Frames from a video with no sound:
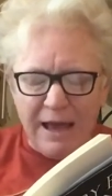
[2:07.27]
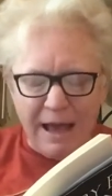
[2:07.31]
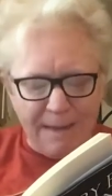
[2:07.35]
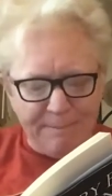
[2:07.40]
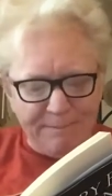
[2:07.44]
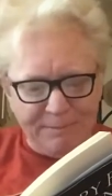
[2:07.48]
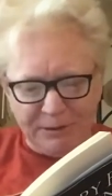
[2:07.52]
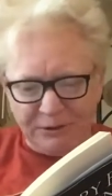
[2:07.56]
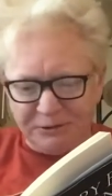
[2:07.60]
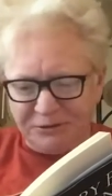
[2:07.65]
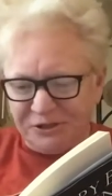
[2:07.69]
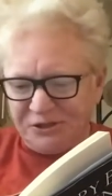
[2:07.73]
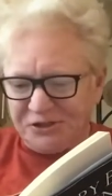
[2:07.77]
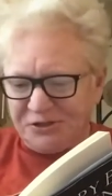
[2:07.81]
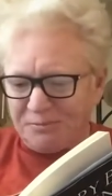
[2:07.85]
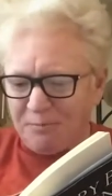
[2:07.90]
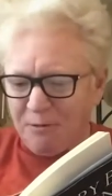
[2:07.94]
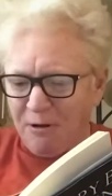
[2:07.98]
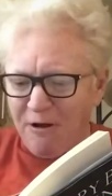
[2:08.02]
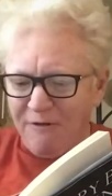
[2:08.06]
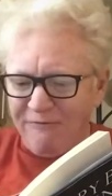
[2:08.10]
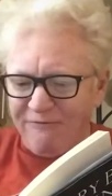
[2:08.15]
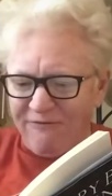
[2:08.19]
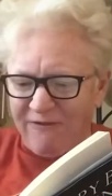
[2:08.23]
I build a
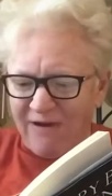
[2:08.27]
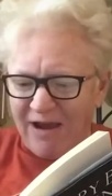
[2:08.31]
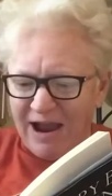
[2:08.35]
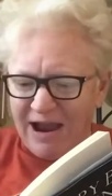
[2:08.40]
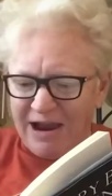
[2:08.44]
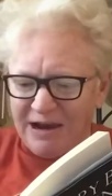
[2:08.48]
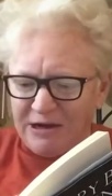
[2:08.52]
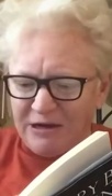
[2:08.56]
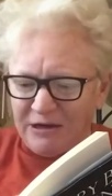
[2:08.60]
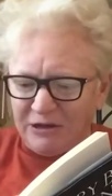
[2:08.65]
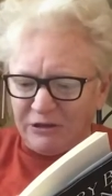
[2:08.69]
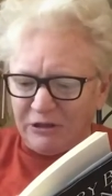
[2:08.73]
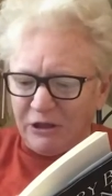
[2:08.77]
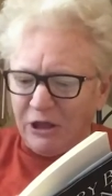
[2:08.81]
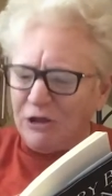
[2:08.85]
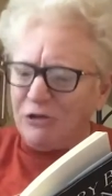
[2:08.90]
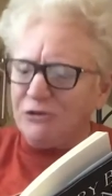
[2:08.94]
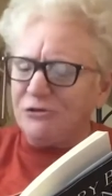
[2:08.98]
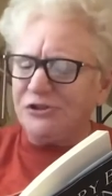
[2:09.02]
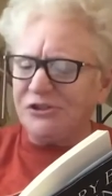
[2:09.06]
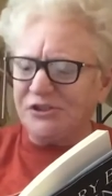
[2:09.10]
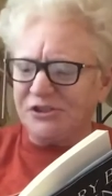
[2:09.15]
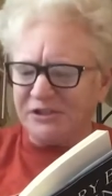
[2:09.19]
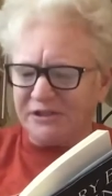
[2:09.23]
small fire
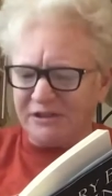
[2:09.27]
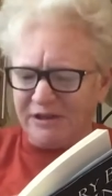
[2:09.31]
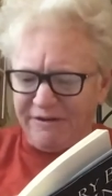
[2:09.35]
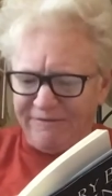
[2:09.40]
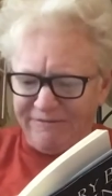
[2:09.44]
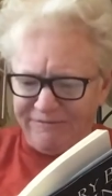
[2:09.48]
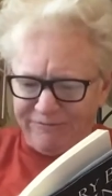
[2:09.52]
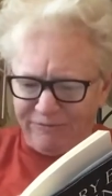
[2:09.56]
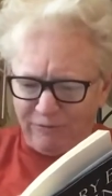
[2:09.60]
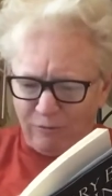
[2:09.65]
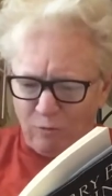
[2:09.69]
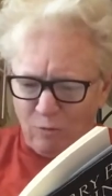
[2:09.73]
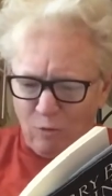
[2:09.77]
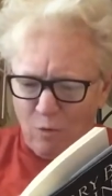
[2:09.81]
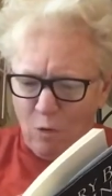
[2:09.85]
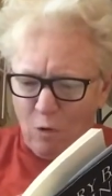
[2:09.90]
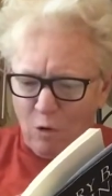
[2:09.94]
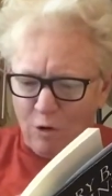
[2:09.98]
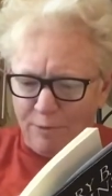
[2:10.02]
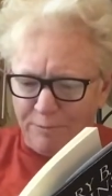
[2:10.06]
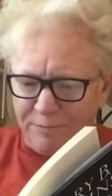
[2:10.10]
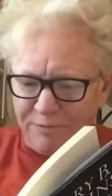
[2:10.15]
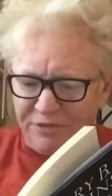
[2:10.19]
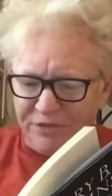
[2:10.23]
close enough for
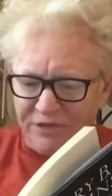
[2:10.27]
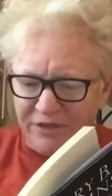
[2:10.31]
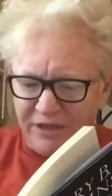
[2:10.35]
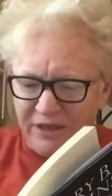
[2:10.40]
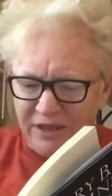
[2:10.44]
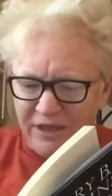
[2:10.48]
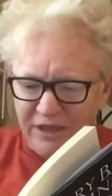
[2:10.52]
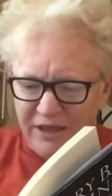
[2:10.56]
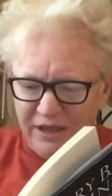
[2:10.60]
warmth,